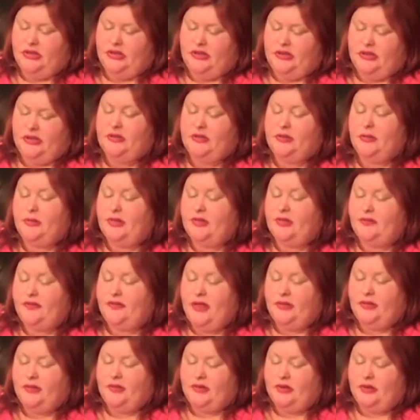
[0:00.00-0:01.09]
The other mother
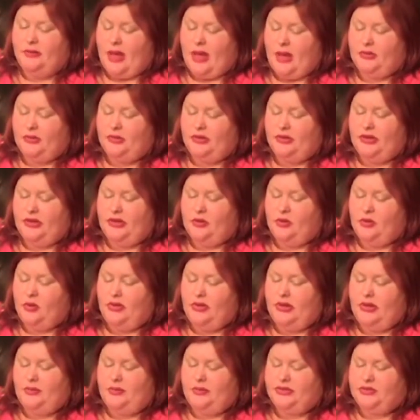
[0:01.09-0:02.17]
followed her about, looking at
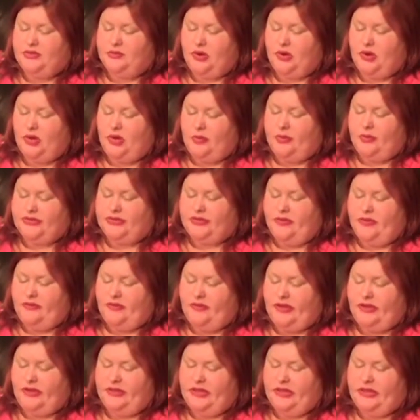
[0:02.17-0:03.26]
Coraline with a smirk always hovering
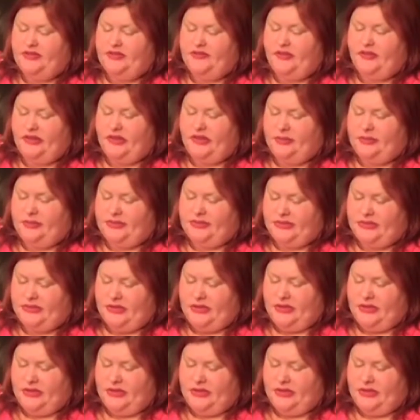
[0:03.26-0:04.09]
at the edge of her lips.